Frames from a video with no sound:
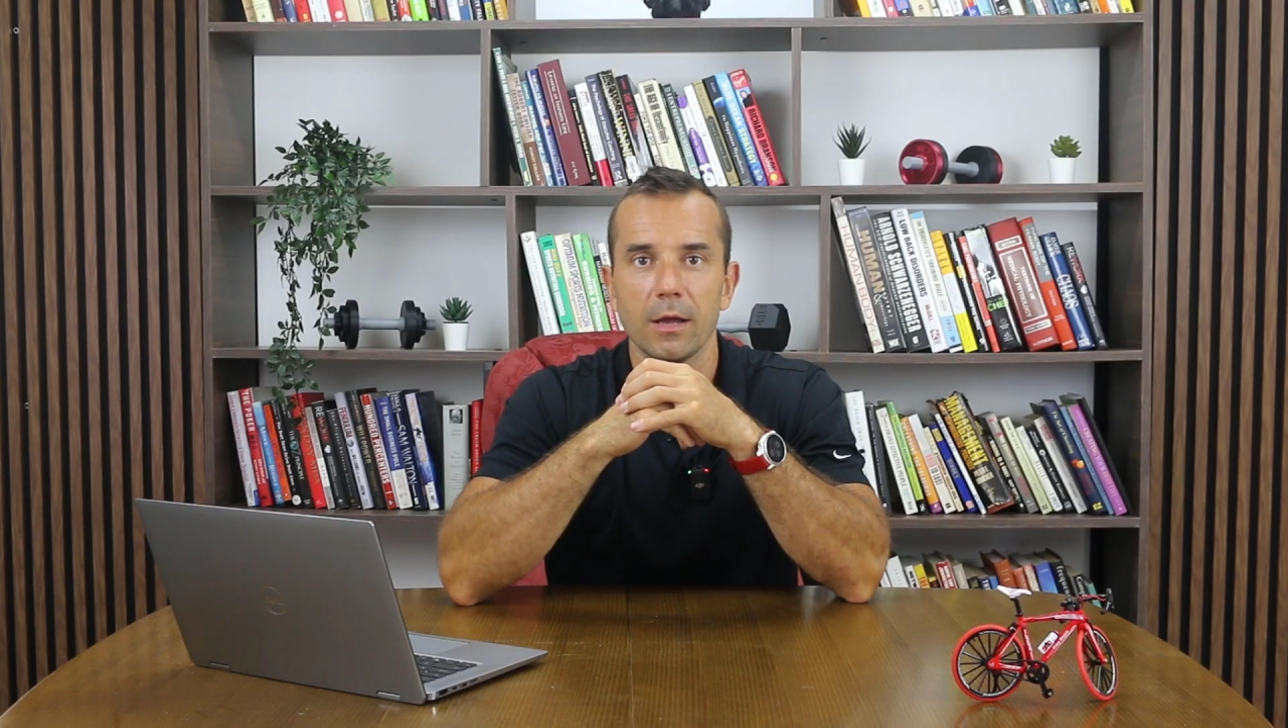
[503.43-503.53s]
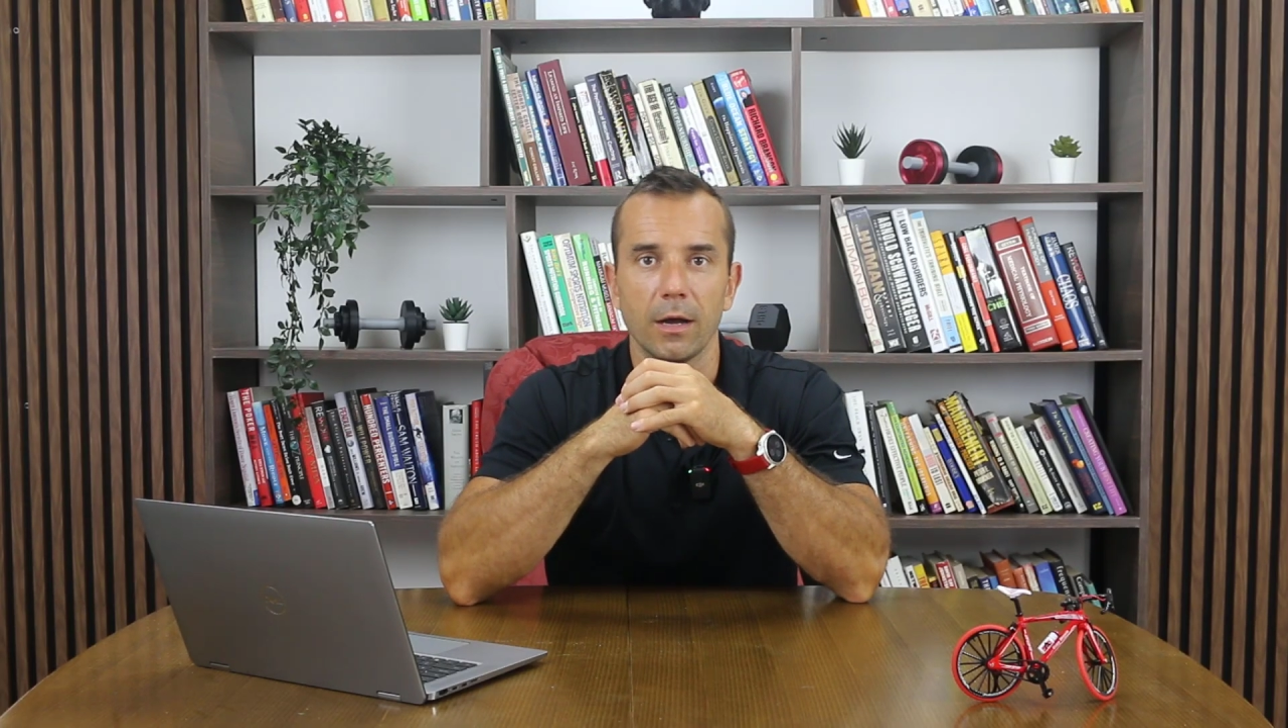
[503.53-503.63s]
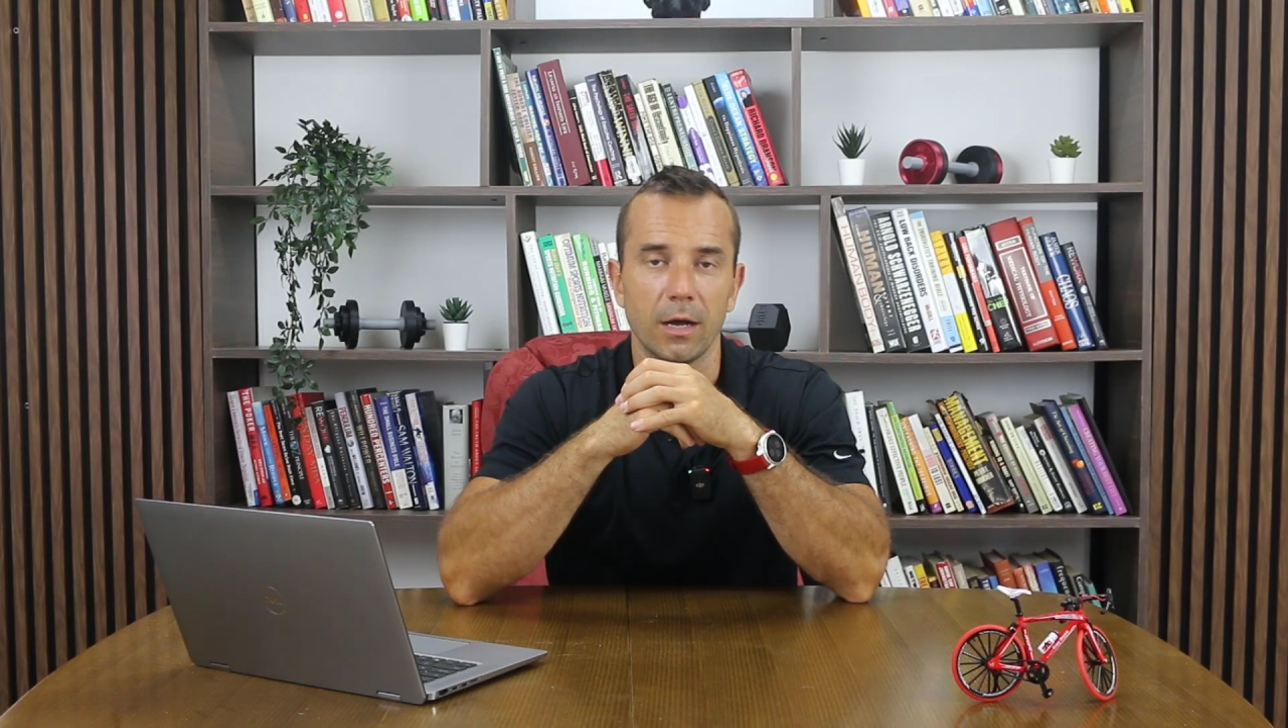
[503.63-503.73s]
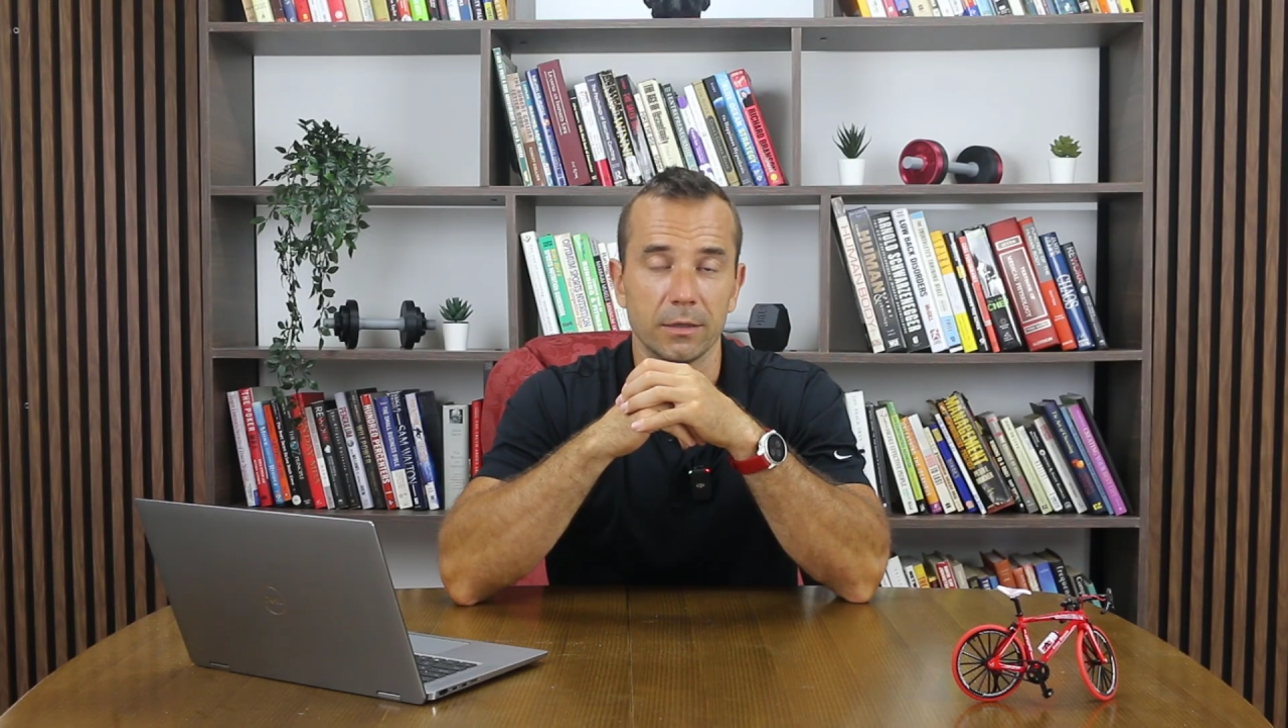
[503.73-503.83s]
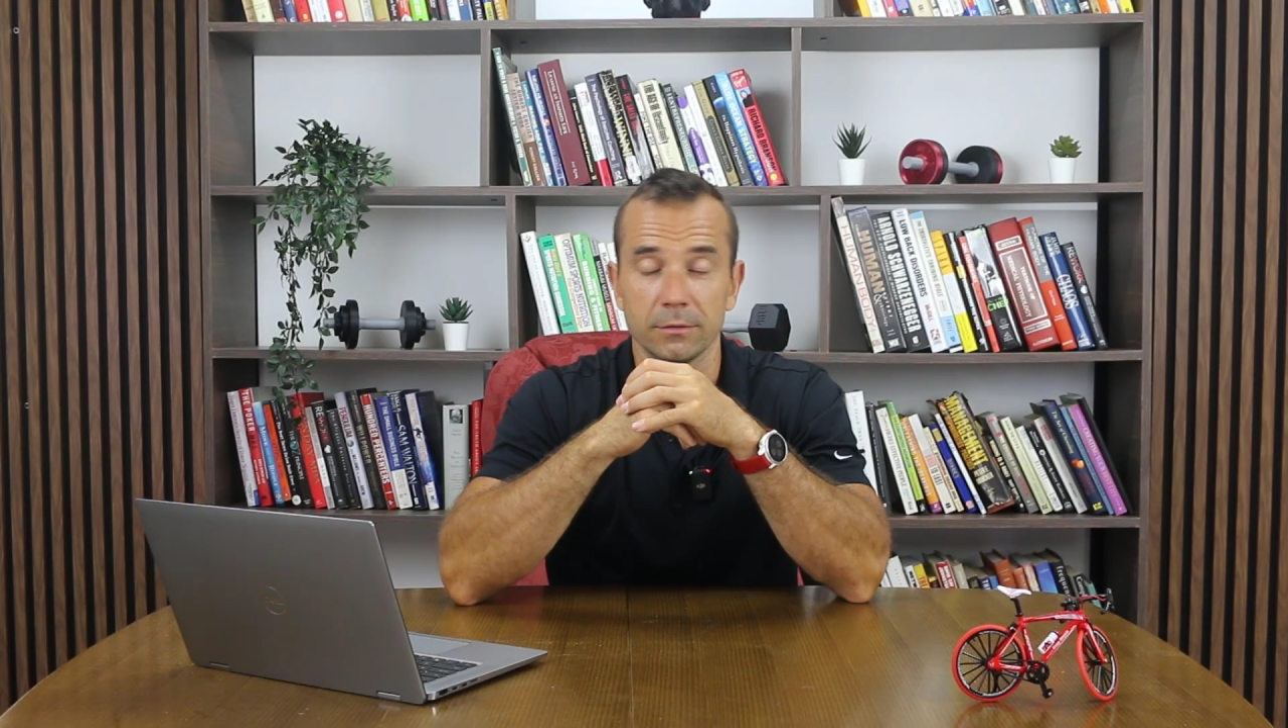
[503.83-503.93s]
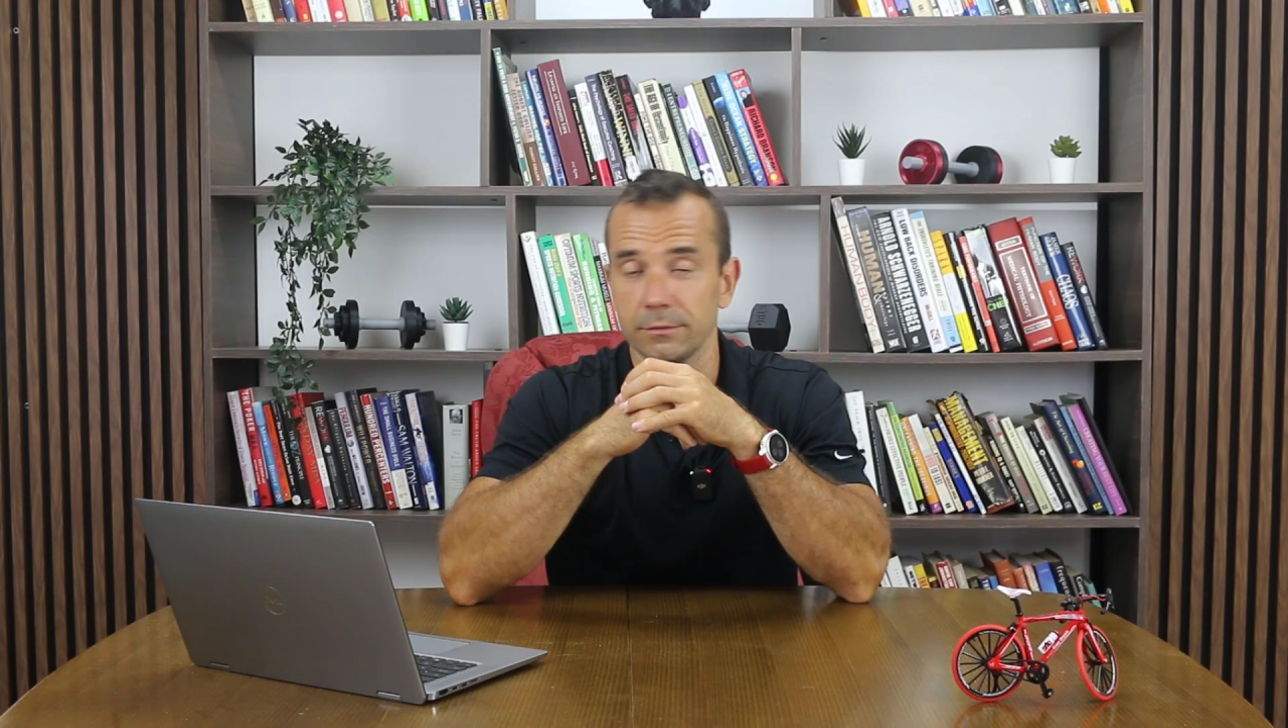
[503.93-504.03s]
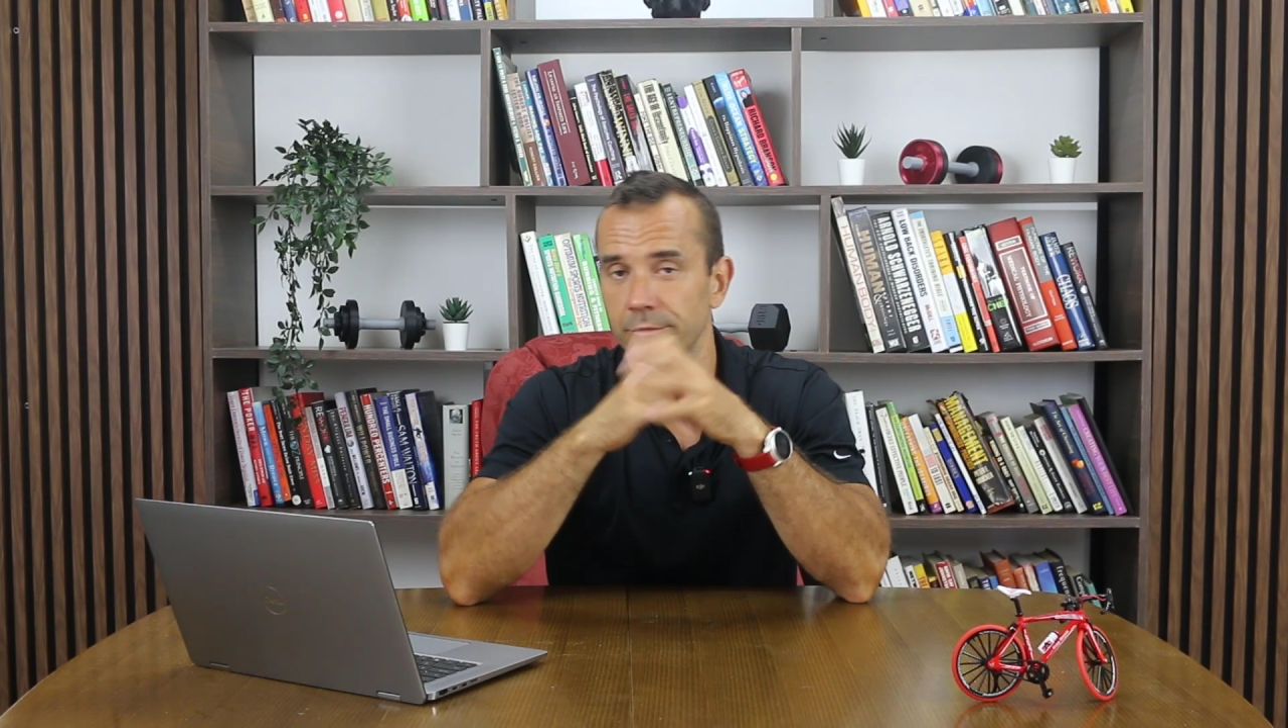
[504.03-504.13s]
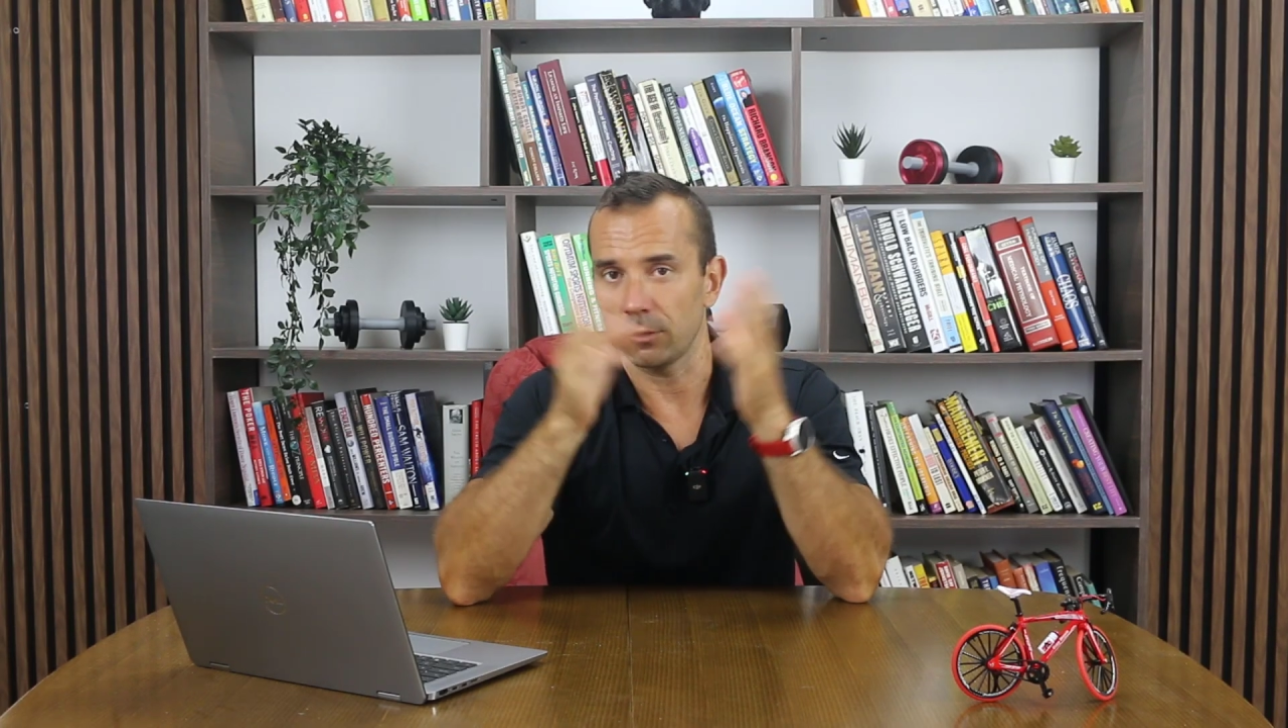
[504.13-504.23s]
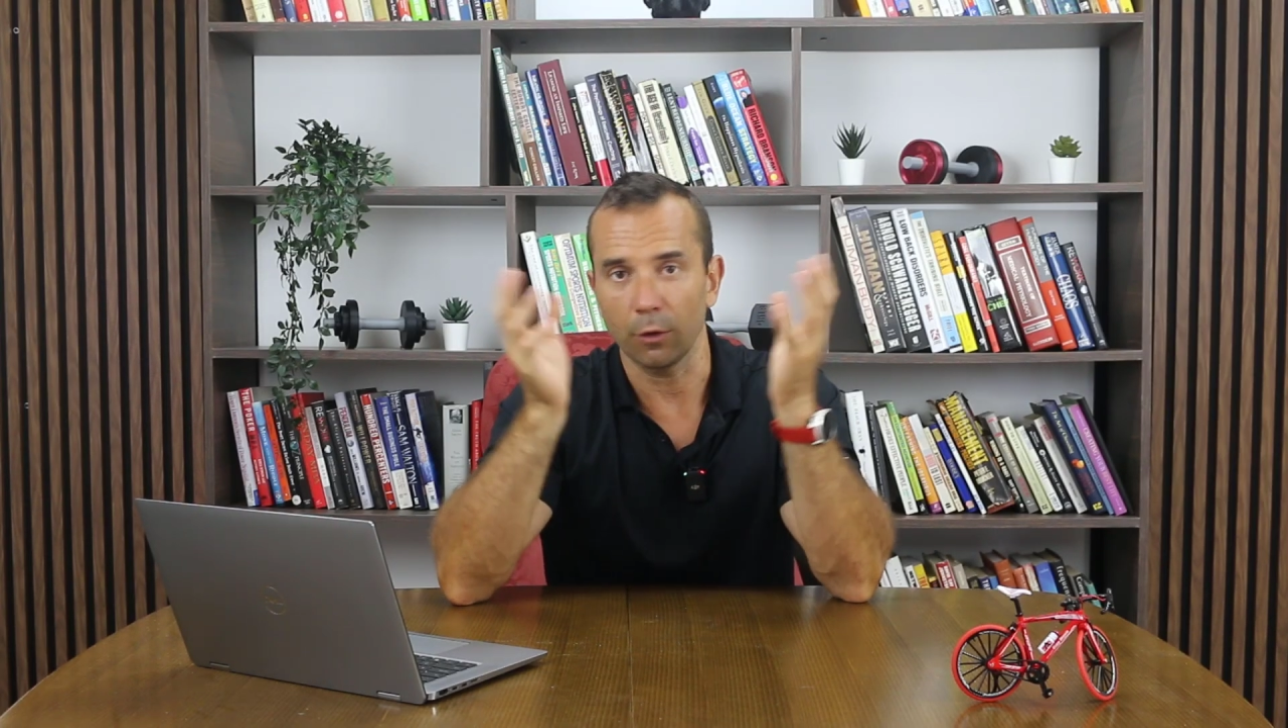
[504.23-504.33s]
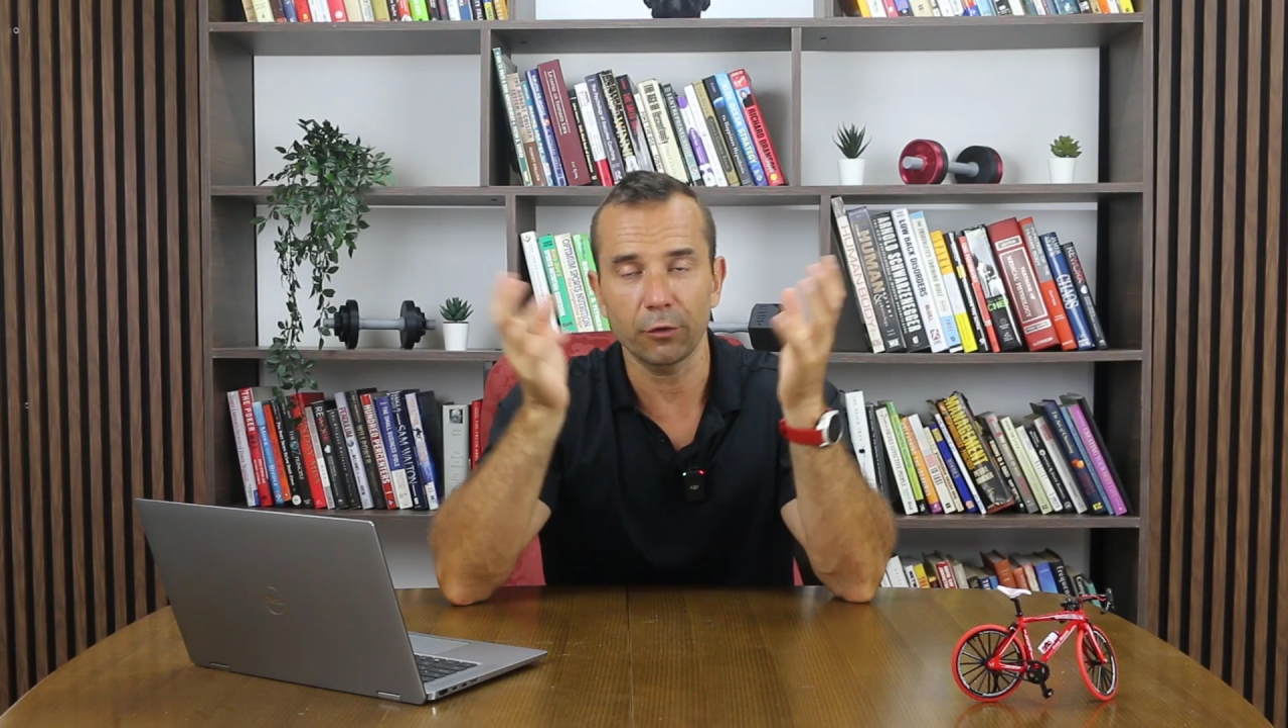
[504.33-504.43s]

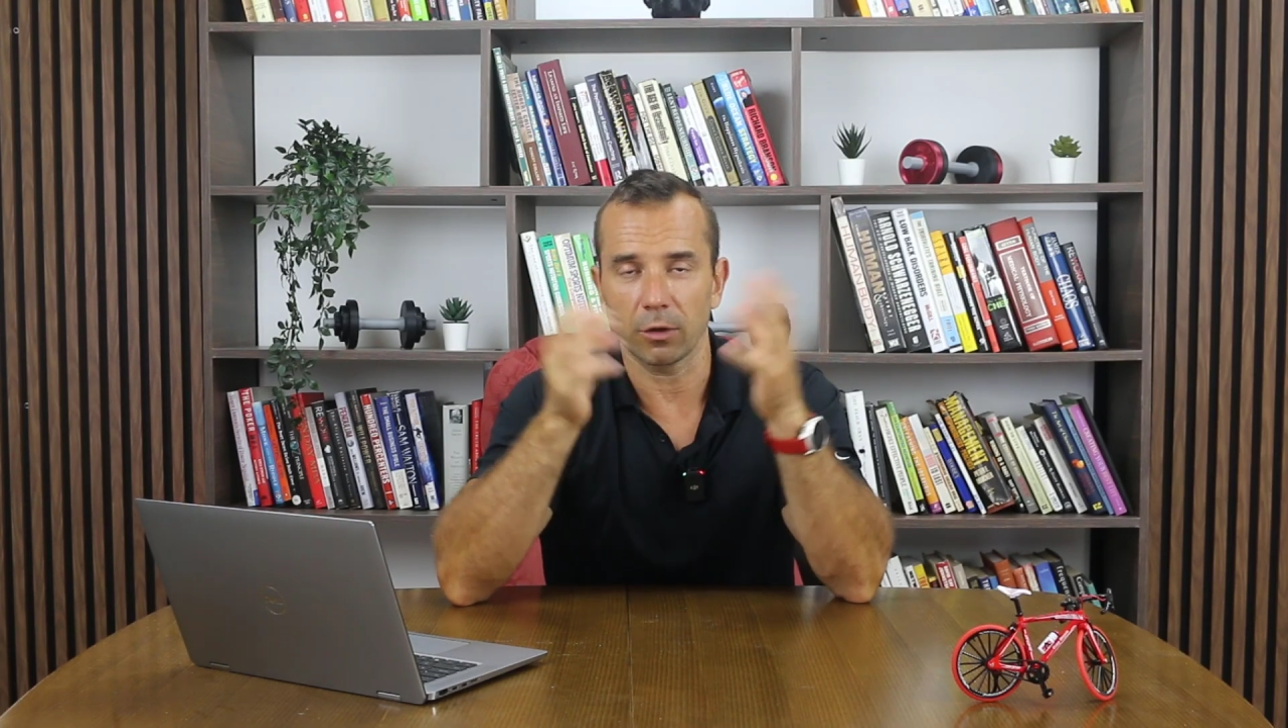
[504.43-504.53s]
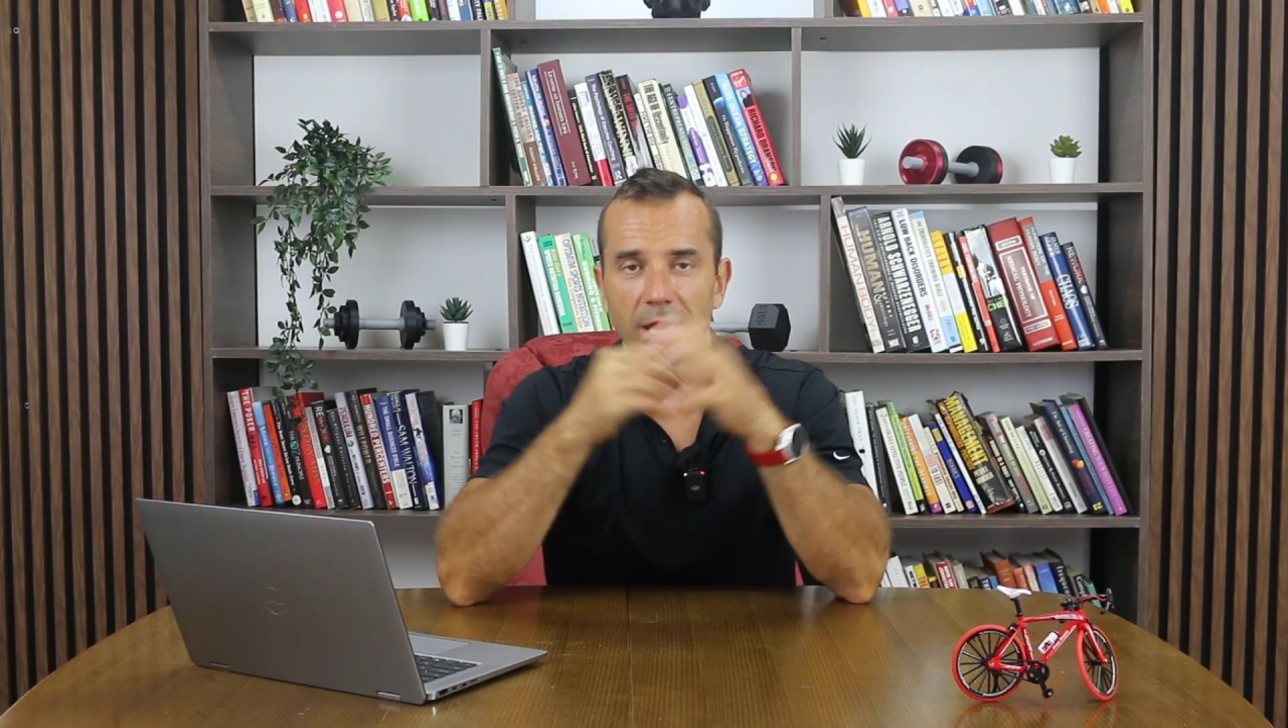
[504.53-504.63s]
of your